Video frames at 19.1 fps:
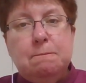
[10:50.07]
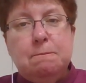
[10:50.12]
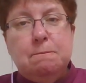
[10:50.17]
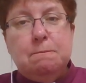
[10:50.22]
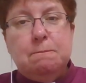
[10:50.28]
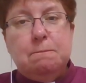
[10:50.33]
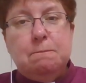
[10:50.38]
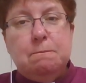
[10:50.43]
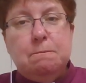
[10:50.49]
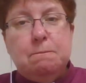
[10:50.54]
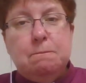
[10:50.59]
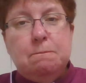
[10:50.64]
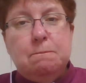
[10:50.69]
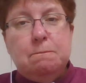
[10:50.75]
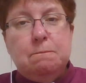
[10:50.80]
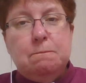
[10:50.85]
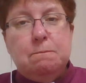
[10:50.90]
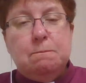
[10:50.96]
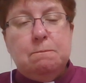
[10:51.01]

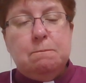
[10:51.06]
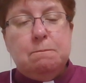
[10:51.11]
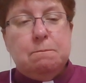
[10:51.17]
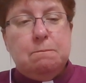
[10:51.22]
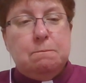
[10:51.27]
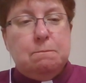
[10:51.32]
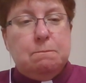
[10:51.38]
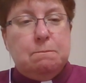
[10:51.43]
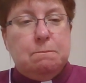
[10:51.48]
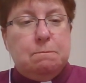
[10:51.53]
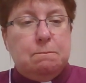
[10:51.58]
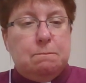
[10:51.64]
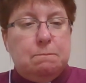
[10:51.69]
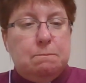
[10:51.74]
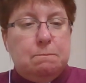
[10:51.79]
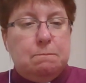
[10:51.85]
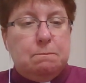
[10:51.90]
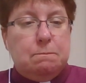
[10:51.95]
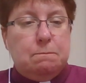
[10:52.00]

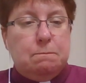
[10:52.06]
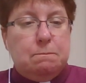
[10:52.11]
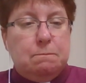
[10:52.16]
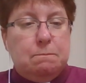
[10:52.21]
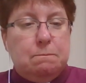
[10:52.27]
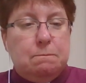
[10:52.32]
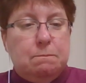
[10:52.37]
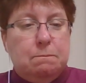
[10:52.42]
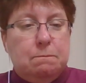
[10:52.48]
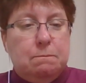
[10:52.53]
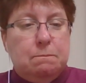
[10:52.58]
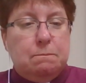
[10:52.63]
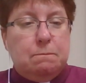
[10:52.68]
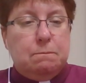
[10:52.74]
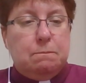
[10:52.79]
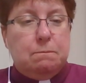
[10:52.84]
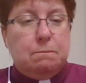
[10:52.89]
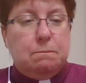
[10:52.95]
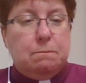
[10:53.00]

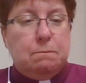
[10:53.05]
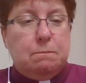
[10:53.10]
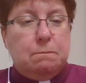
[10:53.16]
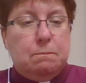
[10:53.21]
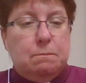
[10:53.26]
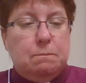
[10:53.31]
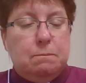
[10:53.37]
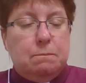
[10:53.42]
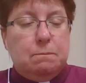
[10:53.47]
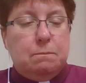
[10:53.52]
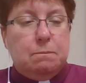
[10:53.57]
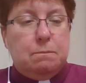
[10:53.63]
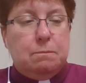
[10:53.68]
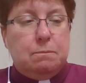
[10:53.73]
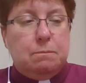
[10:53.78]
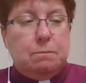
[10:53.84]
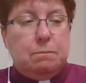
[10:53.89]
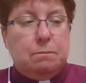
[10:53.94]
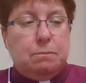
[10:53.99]

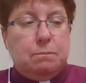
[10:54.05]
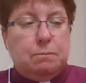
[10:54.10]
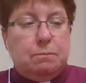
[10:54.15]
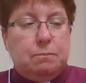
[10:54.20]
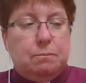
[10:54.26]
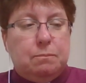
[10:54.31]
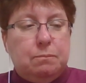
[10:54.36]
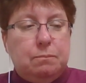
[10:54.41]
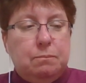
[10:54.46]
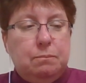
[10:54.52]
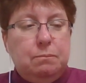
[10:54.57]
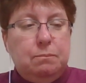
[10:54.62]
(silence)